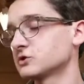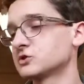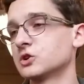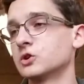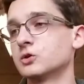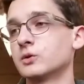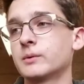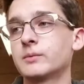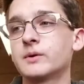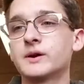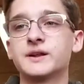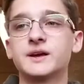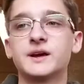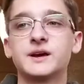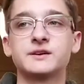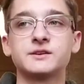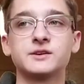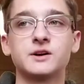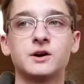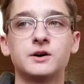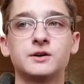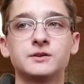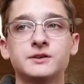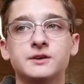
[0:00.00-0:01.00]
So we went ahead
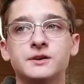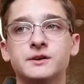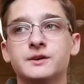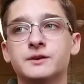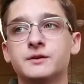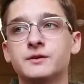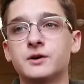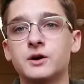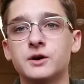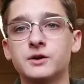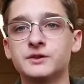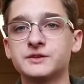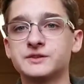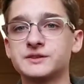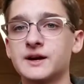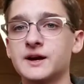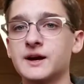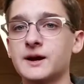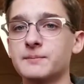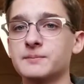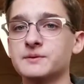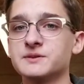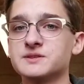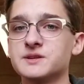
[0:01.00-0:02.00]
and called this
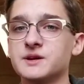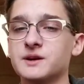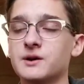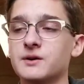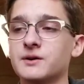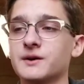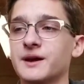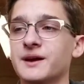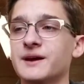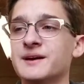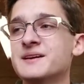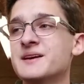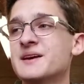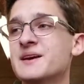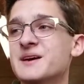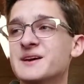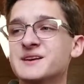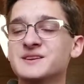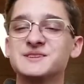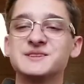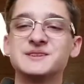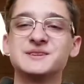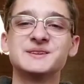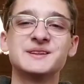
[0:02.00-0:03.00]
guy up and said, okay,
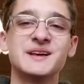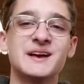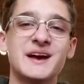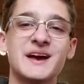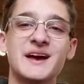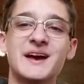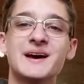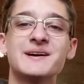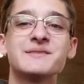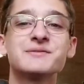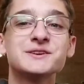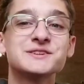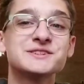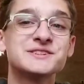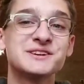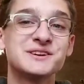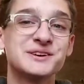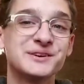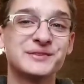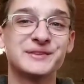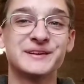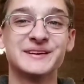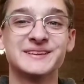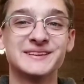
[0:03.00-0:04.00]
dude, every
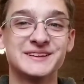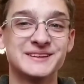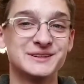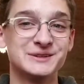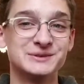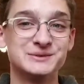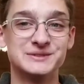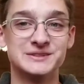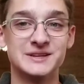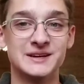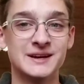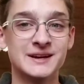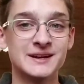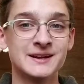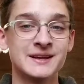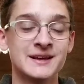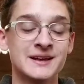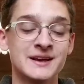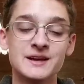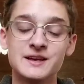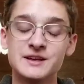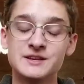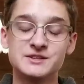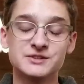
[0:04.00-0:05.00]
single thing that you
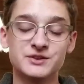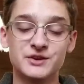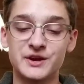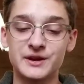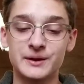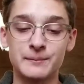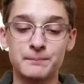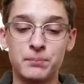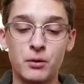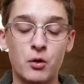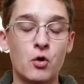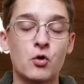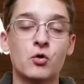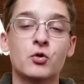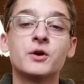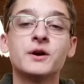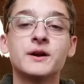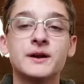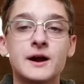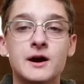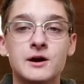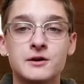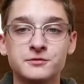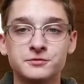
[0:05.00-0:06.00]
did is
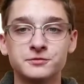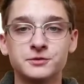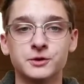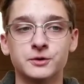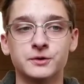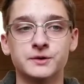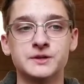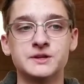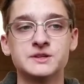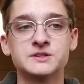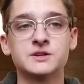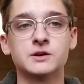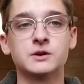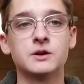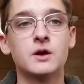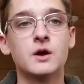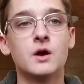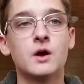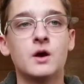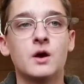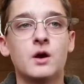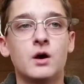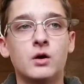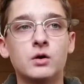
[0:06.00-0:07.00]
pouring out fluid. And he
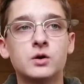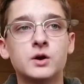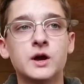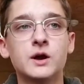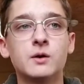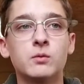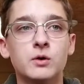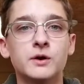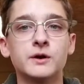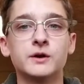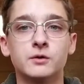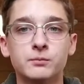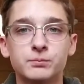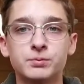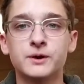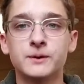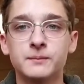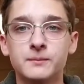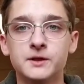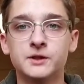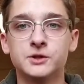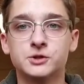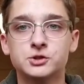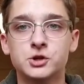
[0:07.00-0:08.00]
said, okay, well,
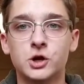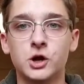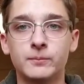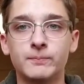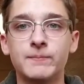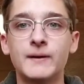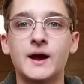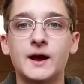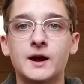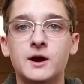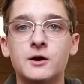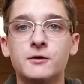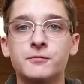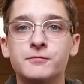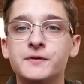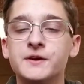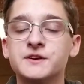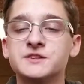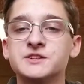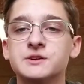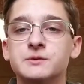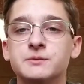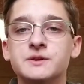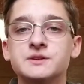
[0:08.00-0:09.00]
bring me the truck back, I'll
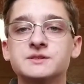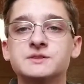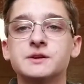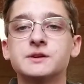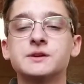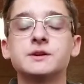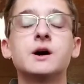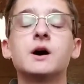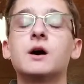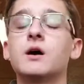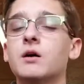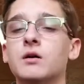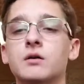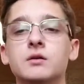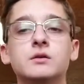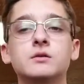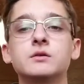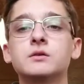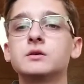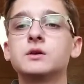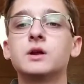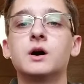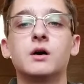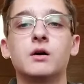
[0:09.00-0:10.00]
fix it. And we said,
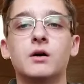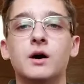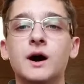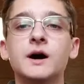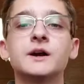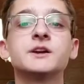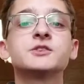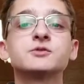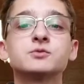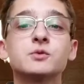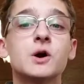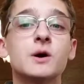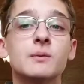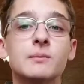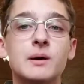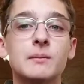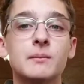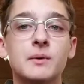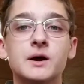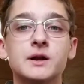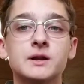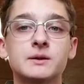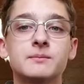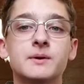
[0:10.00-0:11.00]
no, I just want
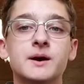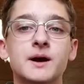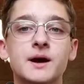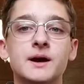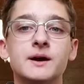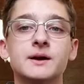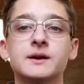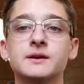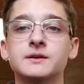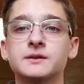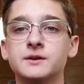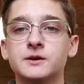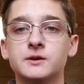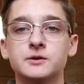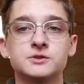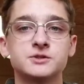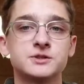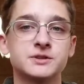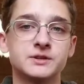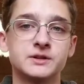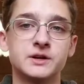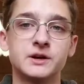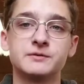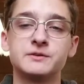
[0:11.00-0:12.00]
my money back. And,
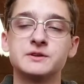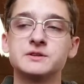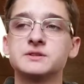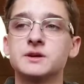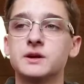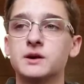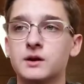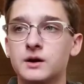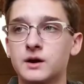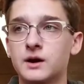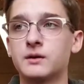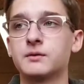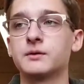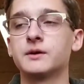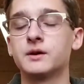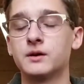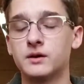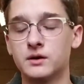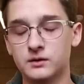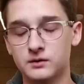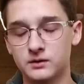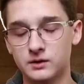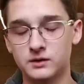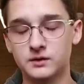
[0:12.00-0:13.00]
sure enough, he said, all right,
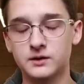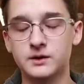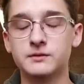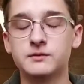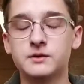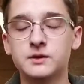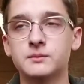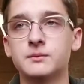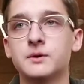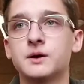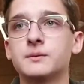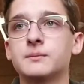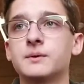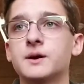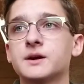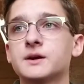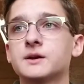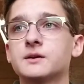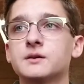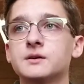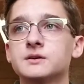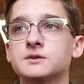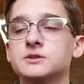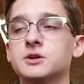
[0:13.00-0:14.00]
I'll give you the money
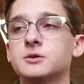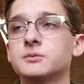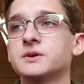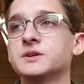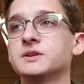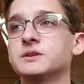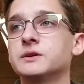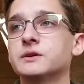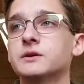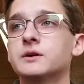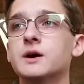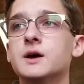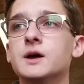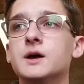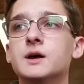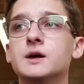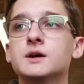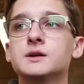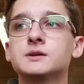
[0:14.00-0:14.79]
back, it's no big deal.